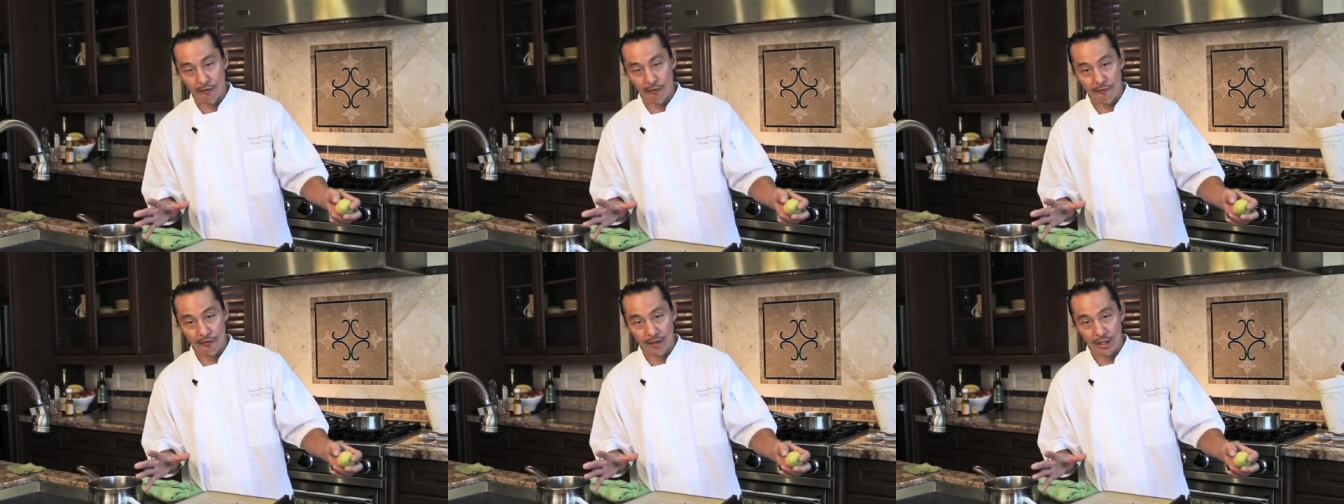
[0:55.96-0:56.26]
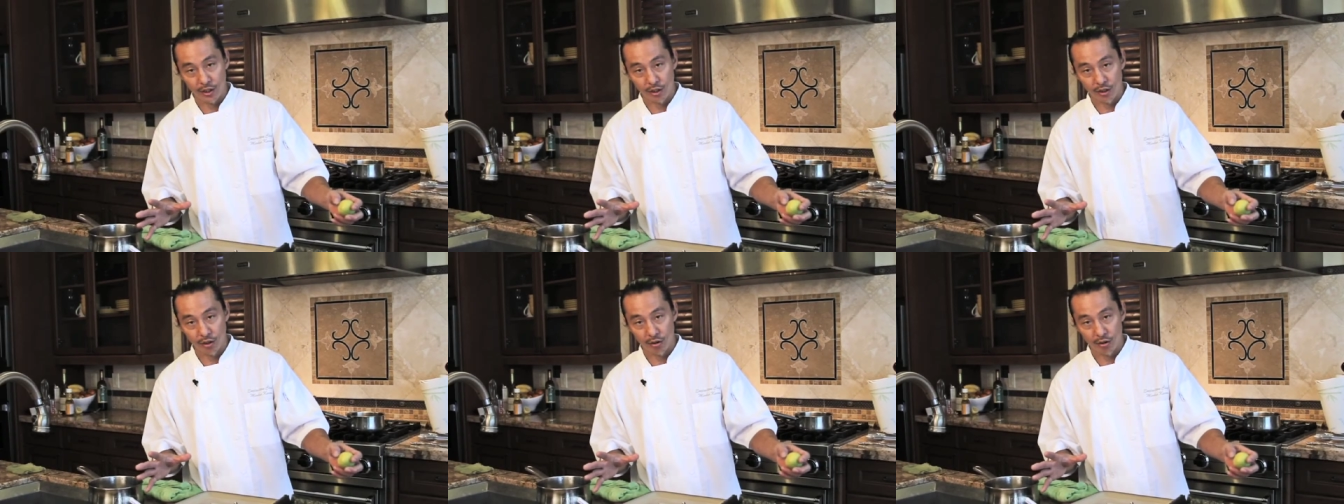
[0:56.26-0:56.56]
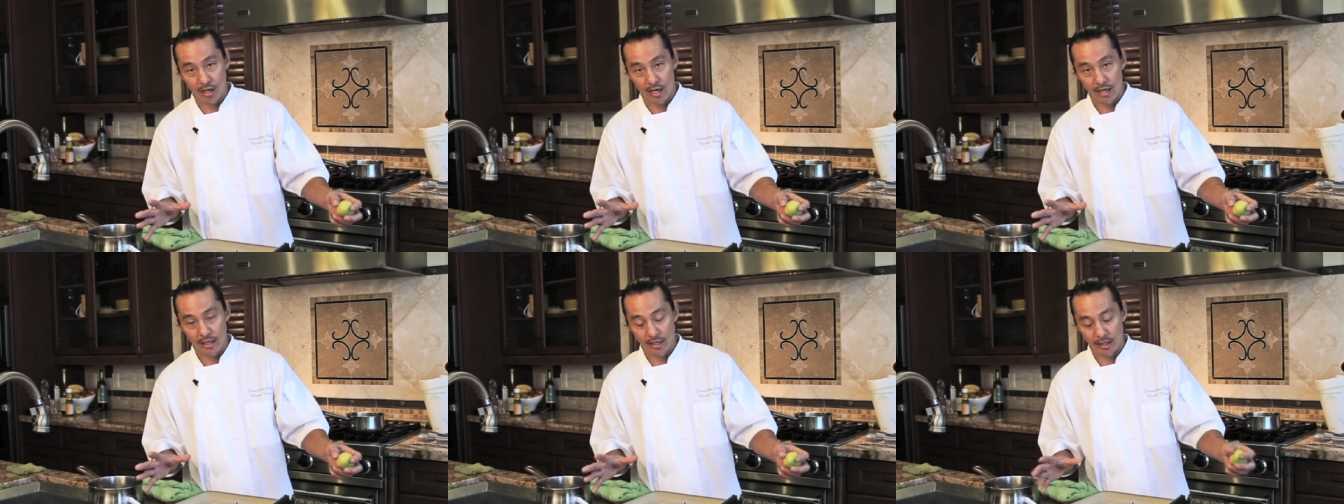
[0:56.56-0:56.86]
your fish,
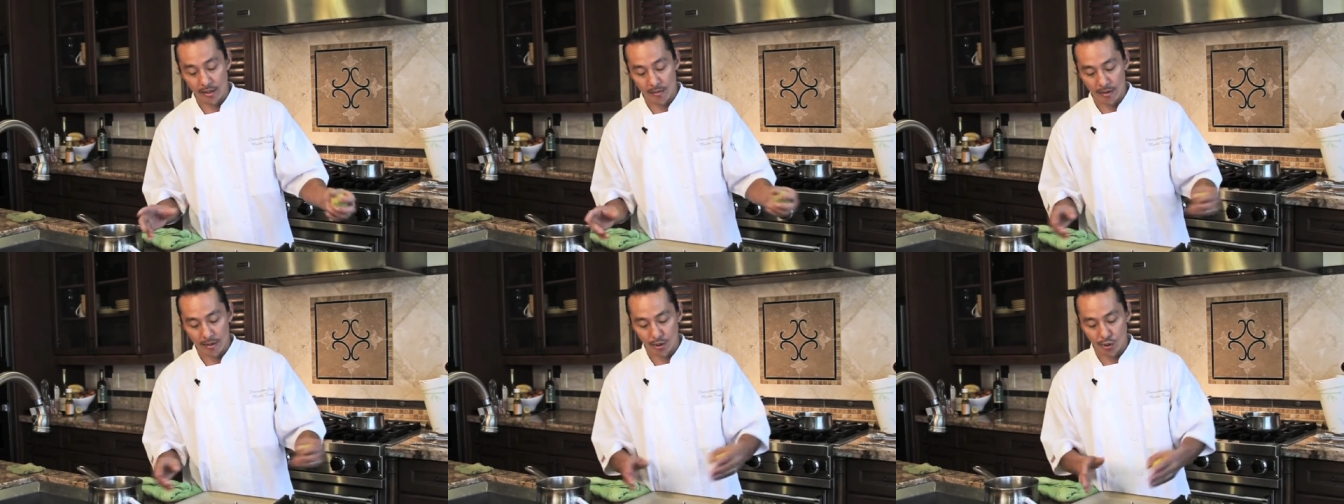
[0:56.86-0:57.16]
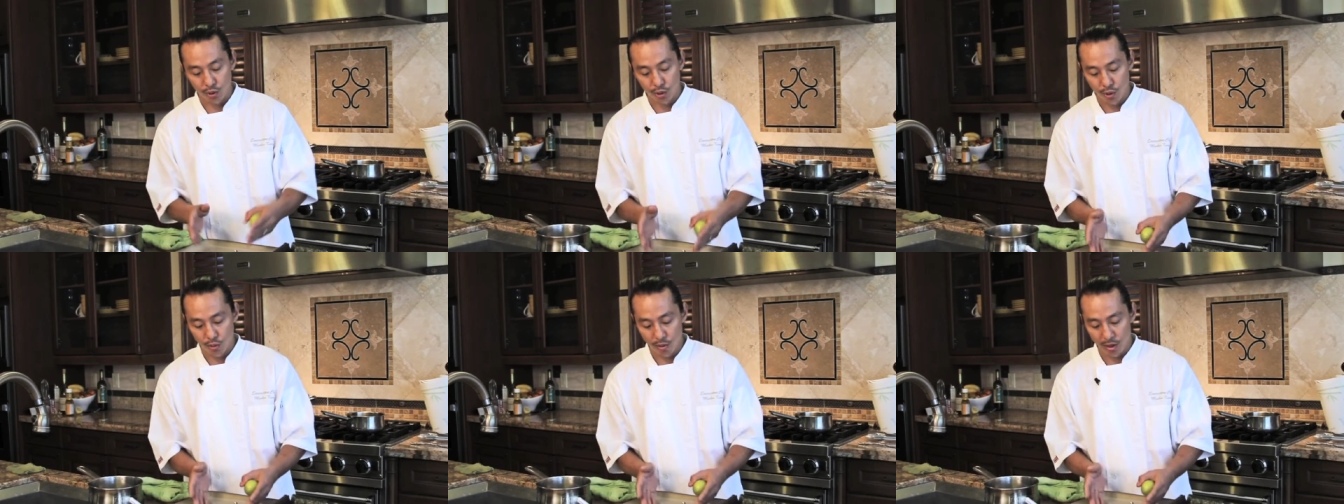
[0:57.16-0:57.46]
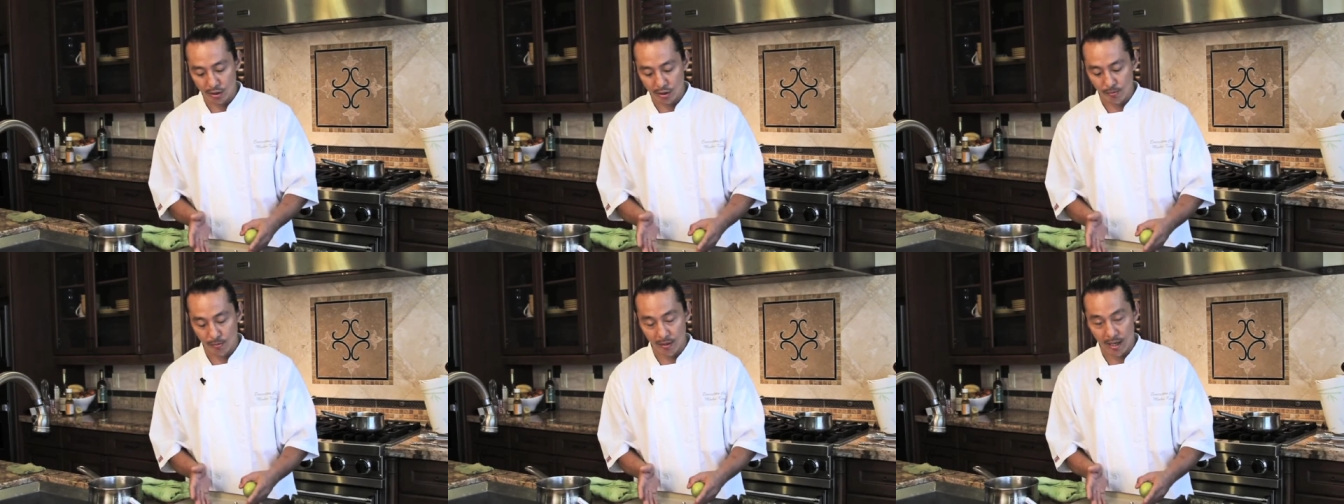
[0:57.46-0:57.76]
your ahi, in about two
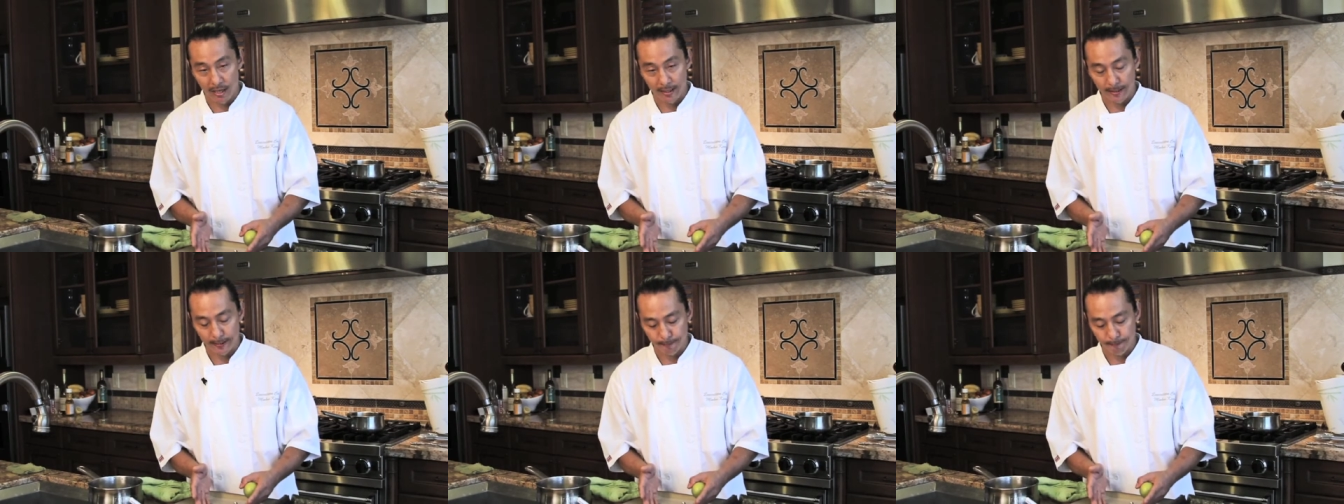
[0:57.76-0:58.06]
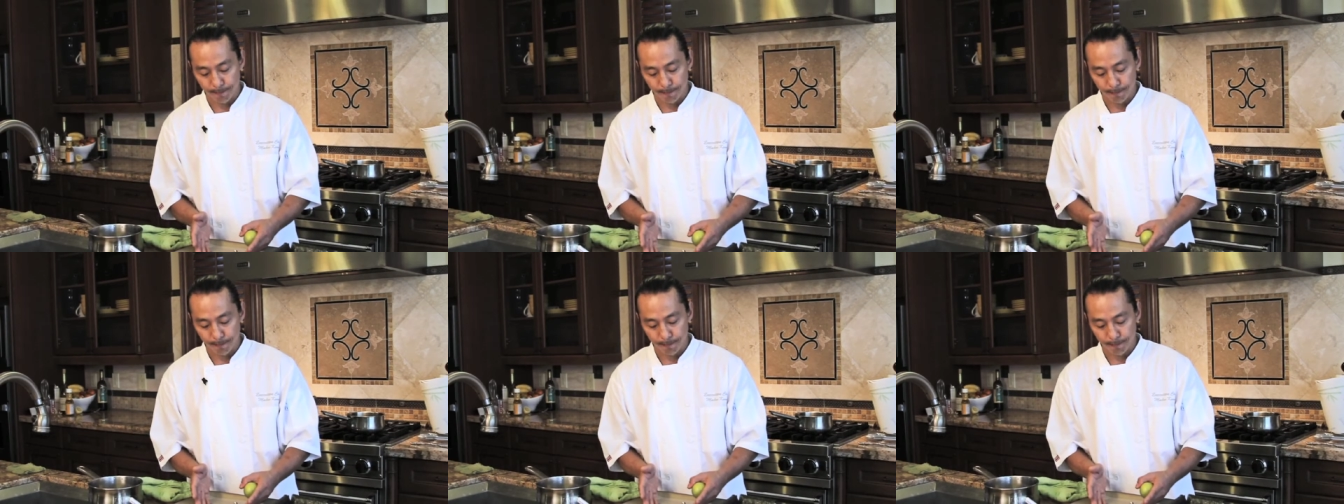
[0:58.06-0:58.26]
ounce block.